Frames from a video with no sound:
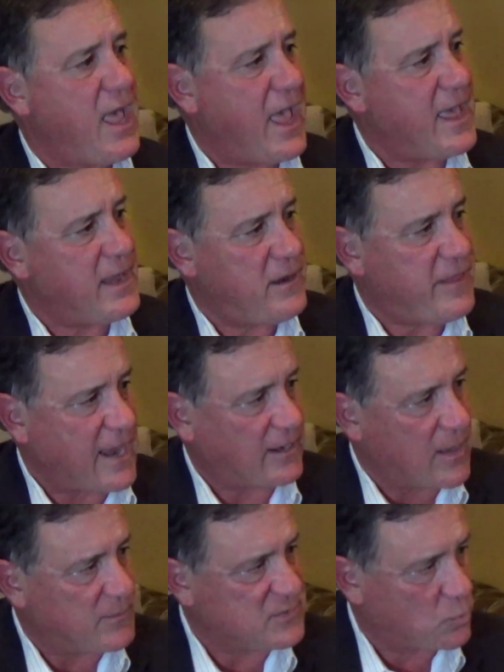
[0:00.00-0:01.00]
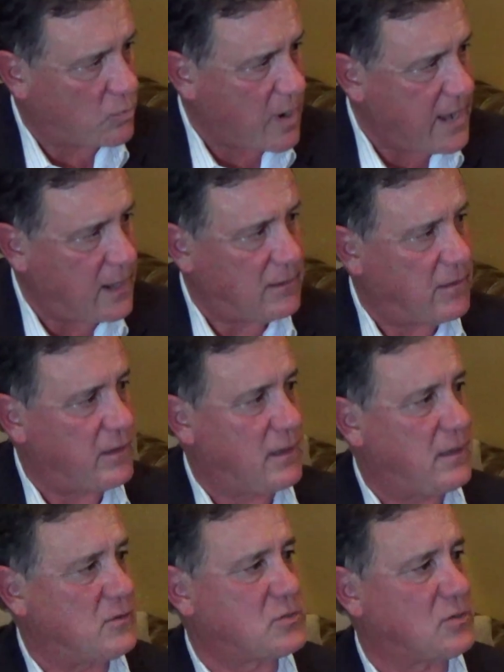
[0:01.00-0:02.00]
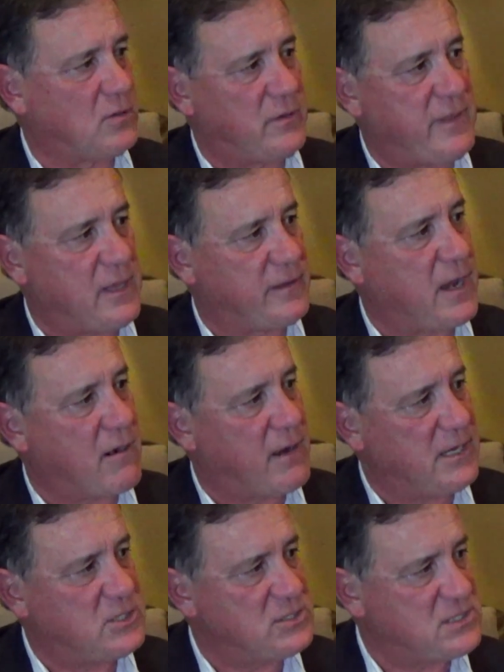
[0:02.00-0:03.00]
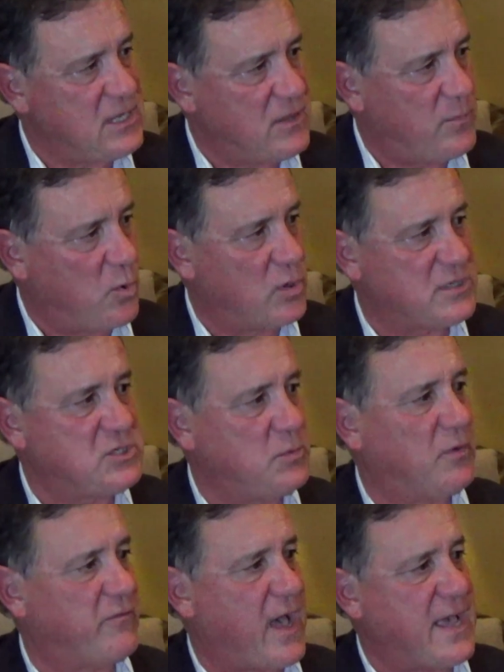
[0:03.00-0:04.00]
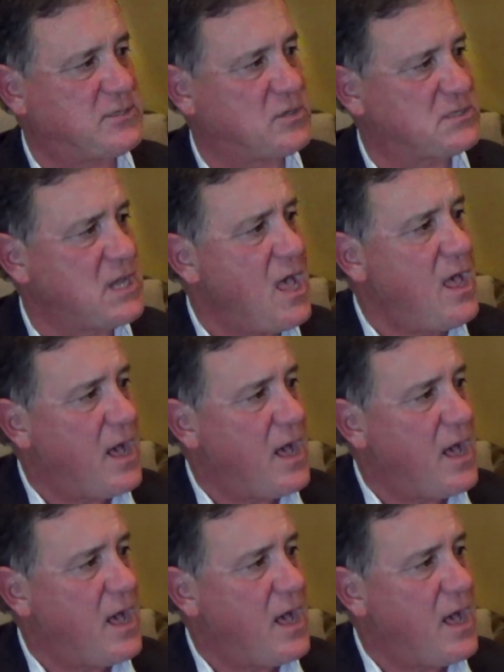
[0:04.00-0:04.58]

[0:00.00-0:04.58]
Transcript: And that comes right under the control of the healthcare agency and the Board of Supervisors.